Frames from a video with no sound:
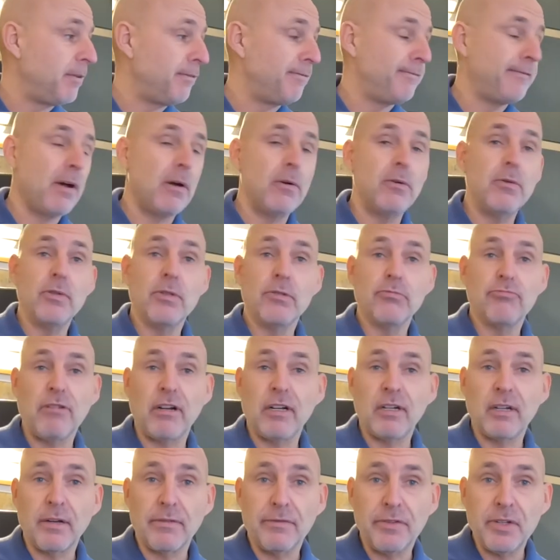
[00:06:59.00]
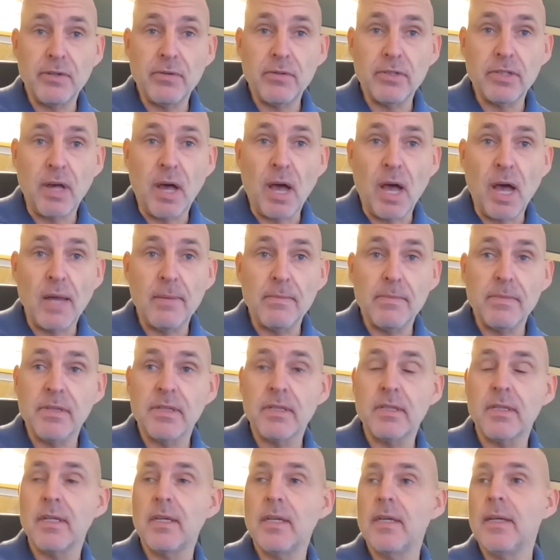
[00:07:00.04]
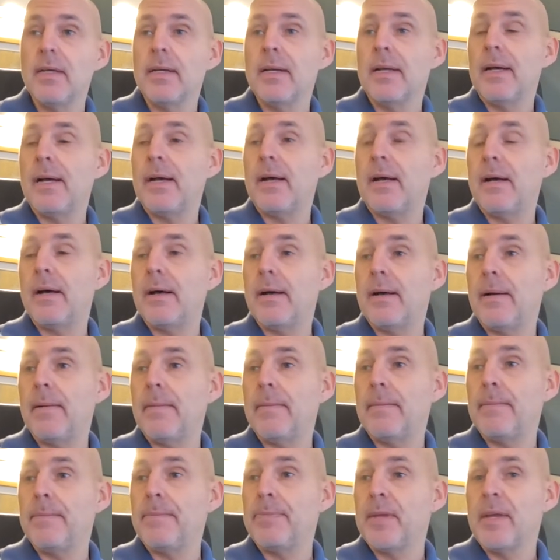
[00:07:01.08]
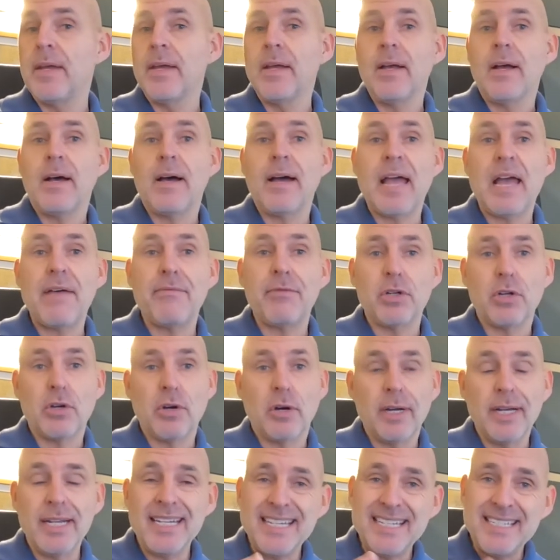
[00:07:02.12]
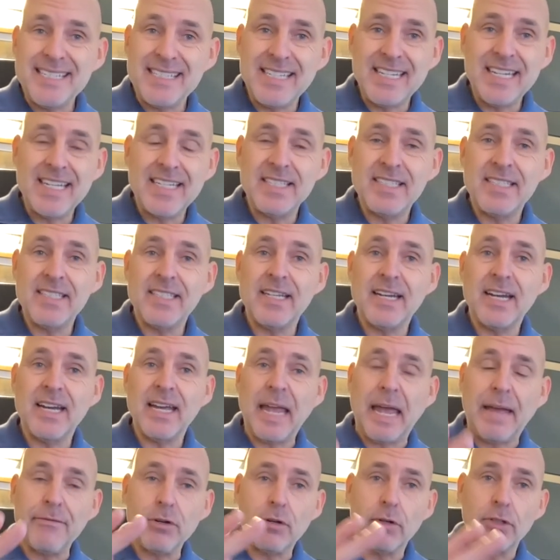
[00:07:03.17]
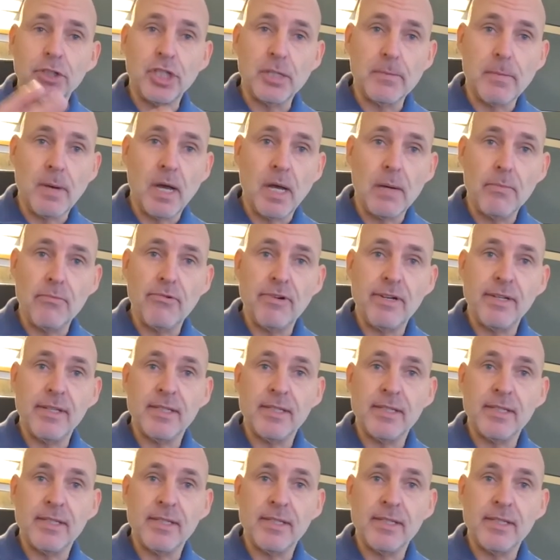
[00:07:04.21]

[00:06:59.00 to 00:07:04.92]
Phone's rung a few times. I haven't got Izzy in today. I haven't got Jemima in